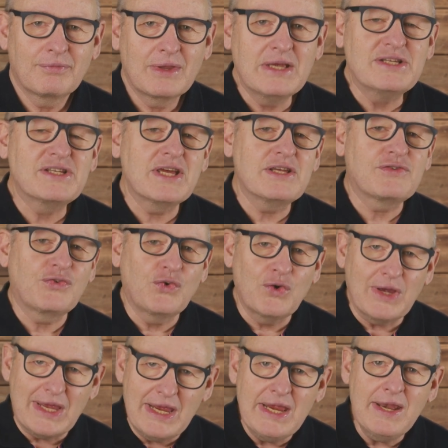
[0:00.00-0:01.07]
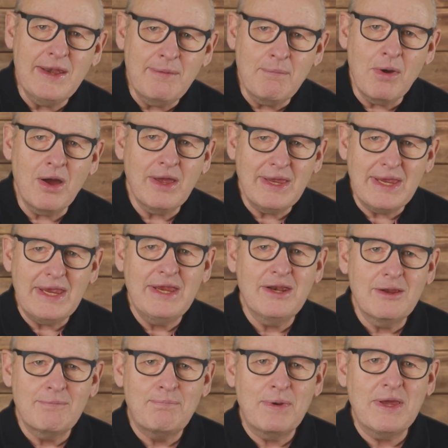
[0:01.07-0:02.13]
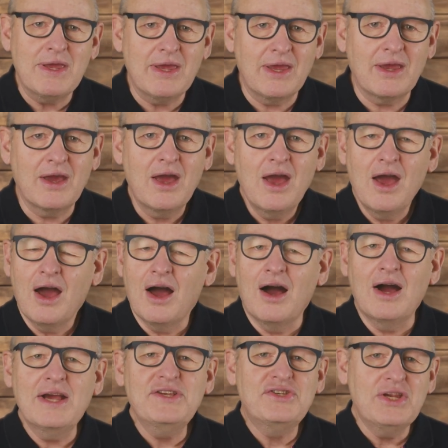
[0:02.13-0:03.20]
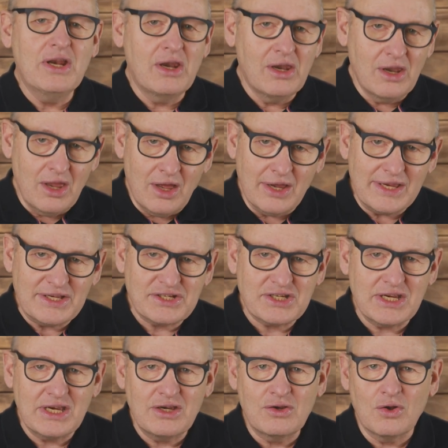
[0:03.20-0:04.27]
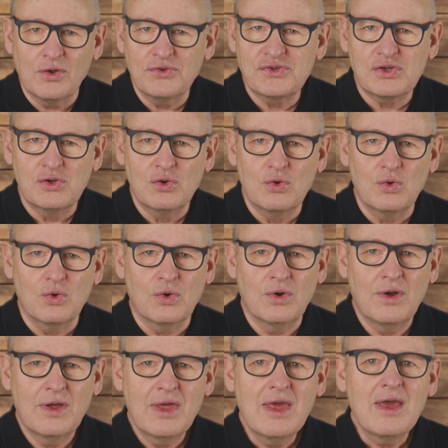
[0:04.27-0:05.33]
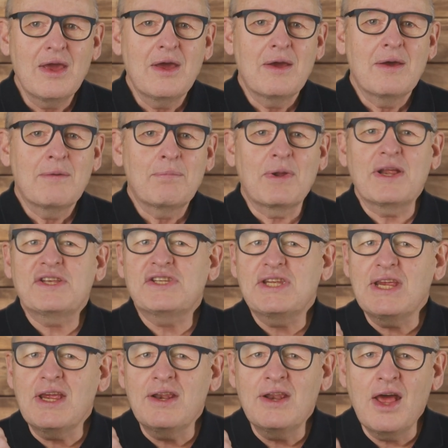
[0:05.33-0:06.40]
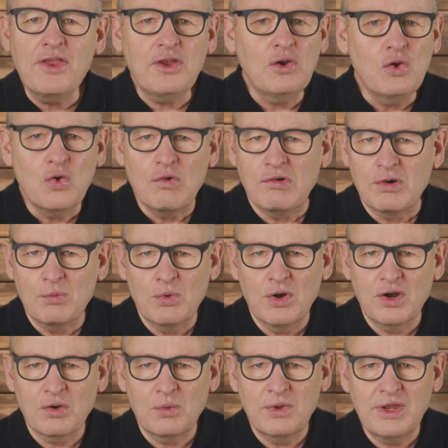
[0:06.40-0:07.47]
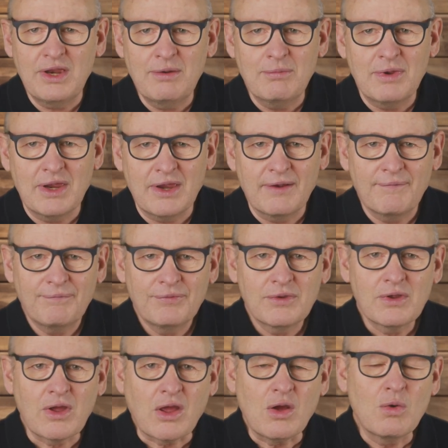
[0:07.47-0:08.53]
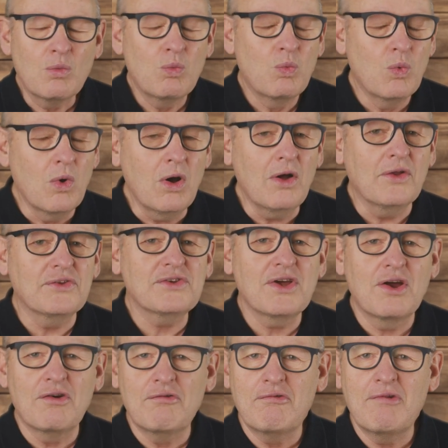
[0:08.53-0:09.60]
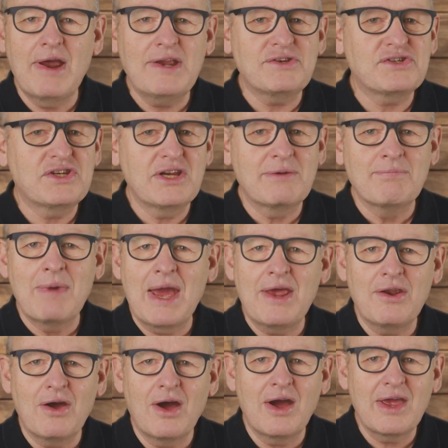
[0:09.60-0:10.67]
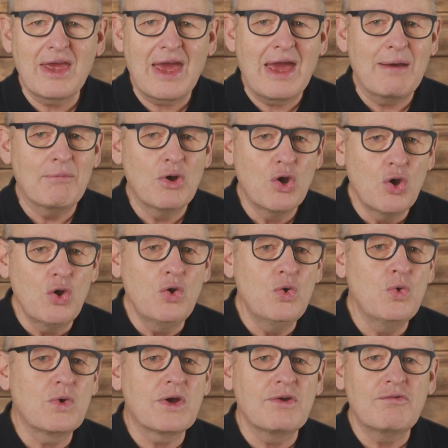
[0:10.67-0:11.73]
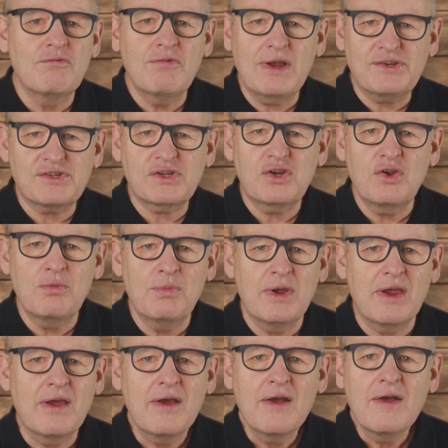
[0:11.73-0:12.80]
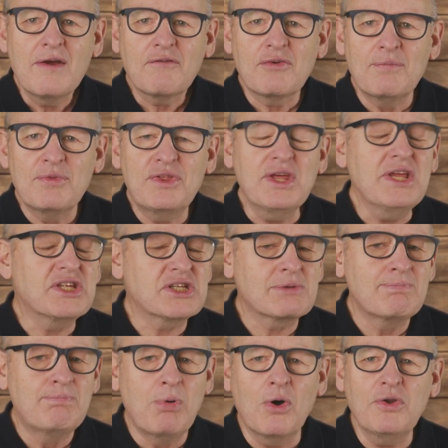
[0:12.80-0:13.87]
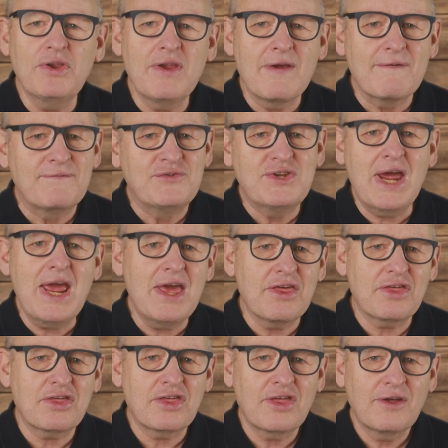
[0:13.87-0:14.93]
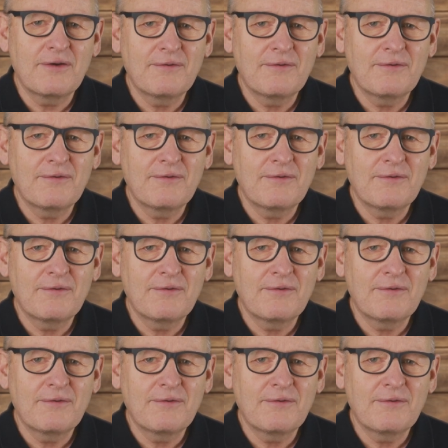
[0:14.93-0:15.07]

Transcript: He says, "For in my inner being, I delight in God's law. But I see another law at work within me. What a wretched man I am. Who can rescue me from this body of death?"